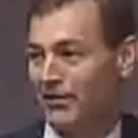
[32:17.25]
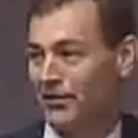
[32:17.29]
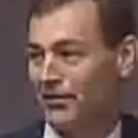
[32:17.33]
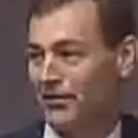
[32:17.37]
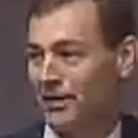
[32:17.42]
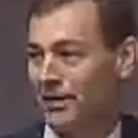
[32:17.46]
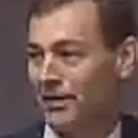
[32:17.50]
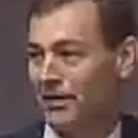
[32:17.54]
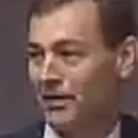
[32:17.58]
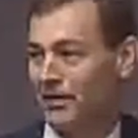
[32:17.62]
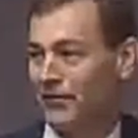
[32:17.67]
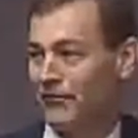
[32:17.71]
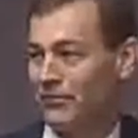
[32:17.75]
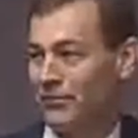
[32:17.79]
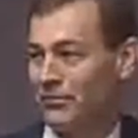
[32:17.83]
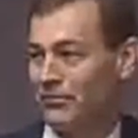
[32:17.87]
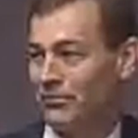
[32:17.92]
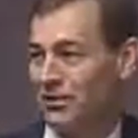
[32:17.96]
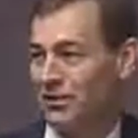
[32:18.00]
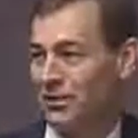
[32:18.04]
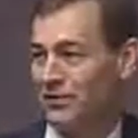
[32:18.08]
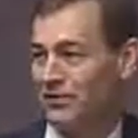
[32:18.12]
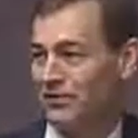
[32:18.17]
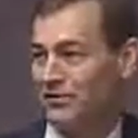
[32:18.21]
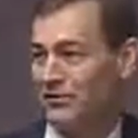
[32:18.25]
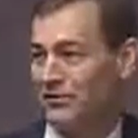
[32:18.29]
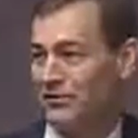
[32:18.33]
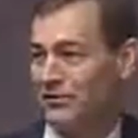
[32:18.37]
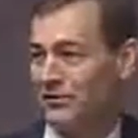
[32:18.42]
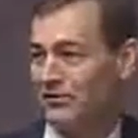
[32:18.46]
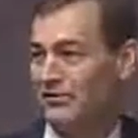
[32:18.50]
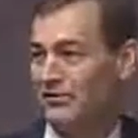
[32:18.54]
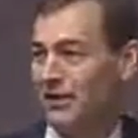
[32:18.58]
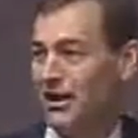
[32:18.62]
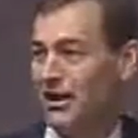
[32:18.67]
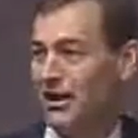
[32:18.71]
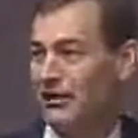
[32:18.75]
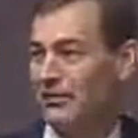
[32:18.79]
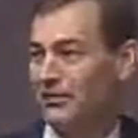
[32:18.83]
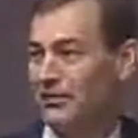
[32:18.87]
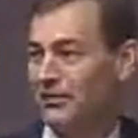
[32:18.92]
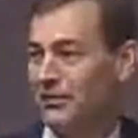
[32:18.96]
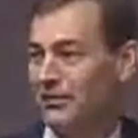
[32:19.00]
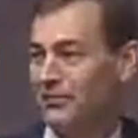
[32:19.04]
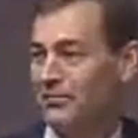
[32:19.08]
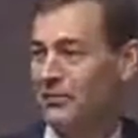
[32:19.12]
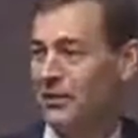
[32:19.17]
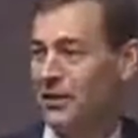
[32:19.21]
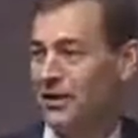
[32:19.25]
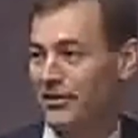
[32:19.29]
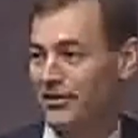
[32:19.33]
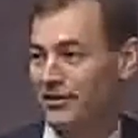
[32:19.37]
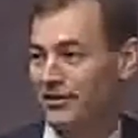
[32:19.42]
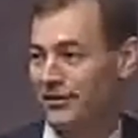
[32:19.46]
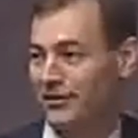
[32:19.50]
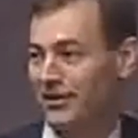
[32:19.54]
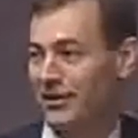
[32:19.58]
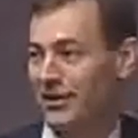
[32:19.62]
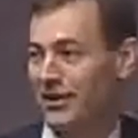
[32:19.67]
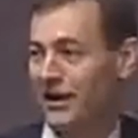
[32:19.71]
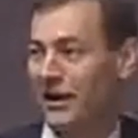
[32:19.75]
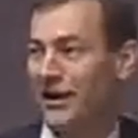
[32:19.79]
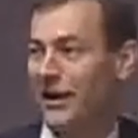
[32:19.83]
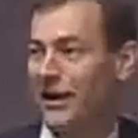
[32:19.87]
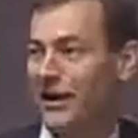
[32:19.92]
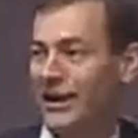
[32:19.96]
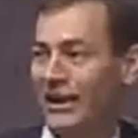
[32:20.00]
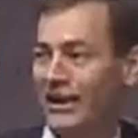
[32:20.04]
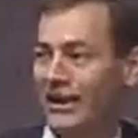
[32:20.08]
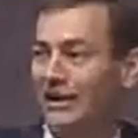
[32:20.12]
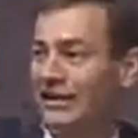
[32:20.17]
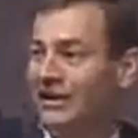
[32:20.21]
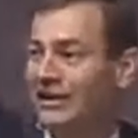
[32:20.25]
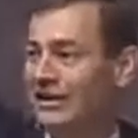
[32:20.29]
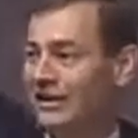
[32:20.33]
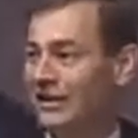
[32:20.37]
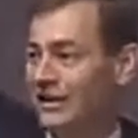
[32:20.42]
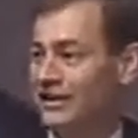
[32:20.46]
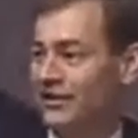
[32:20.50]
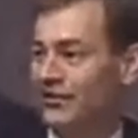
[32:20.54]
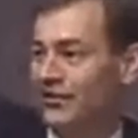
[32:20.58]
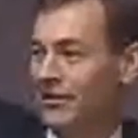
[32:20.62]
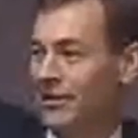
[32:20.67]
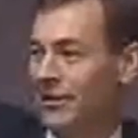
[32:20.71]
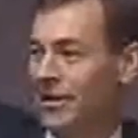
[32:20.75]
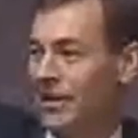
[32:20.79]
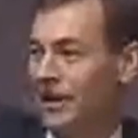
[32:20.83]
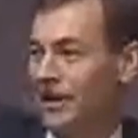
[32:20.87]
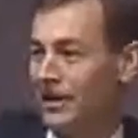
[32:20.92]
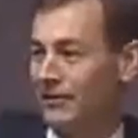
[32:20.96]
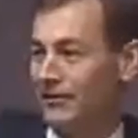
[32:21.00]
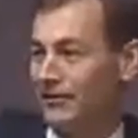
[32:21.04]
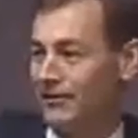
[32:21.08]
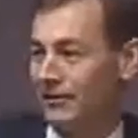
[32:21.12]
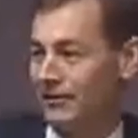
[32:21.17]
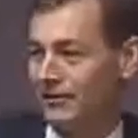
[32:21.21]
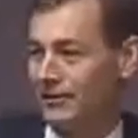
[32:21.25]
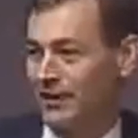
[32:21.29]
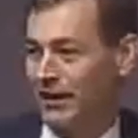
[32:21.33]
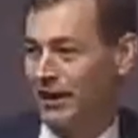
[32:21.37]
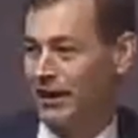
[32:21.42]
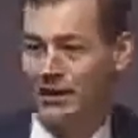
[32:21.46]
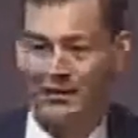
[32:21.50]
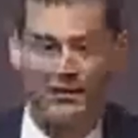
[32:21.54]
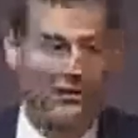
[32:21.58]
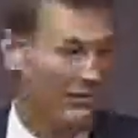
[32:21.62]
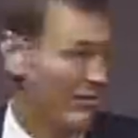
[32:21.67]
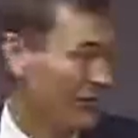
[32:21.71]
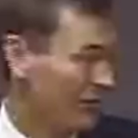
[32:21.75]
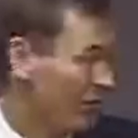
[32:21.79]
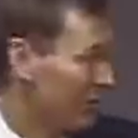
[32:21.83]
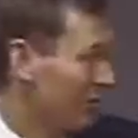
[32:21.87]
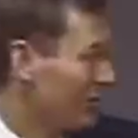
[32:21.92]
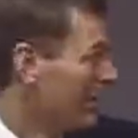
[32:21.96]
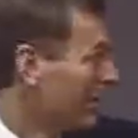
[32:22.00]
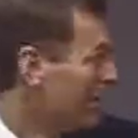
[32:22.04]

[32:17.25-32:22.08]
So they go from being sort of moderate or moderately high into the high risk category.